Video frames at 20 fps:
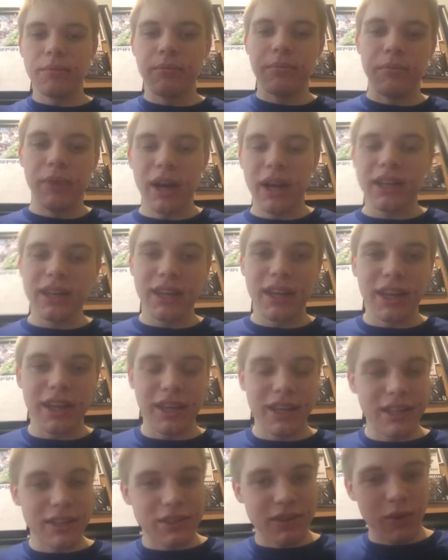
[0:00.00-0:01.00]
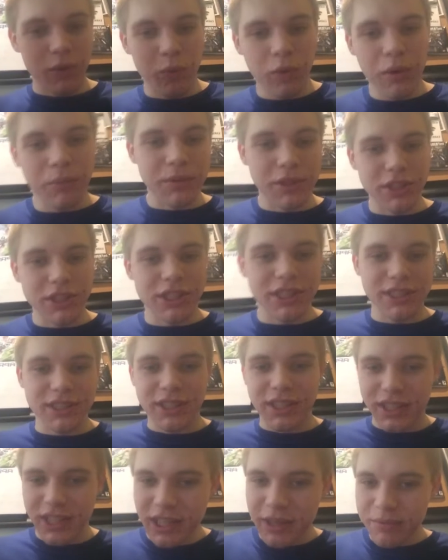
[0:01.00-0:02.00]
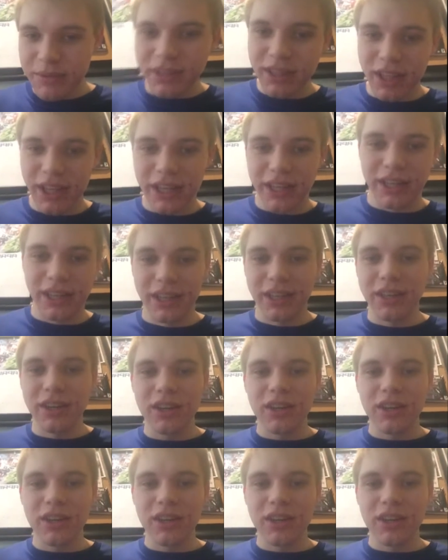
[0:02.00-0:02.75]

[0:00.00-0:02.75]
Makie is the woman. She's the demon lady